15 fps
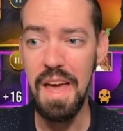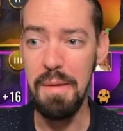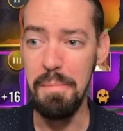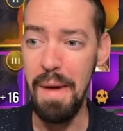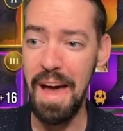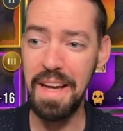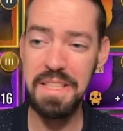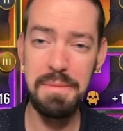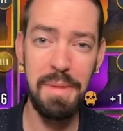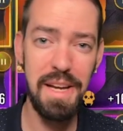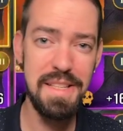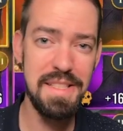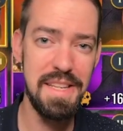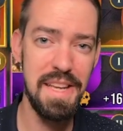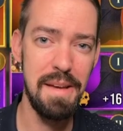
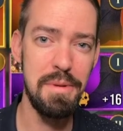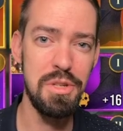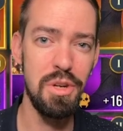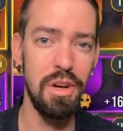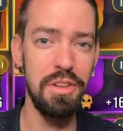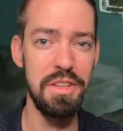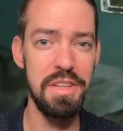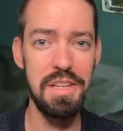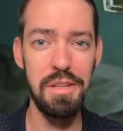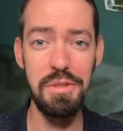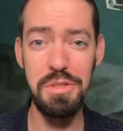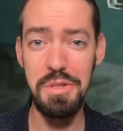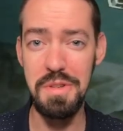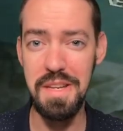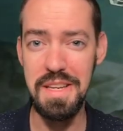maximize damage on the
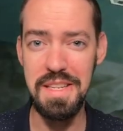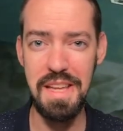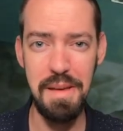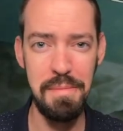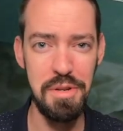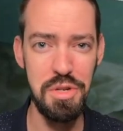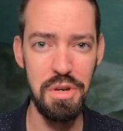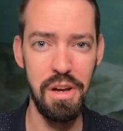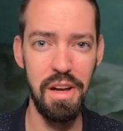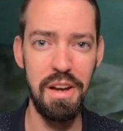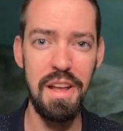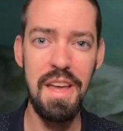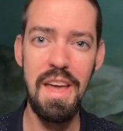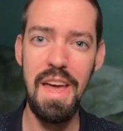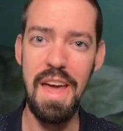heroes you need damage on,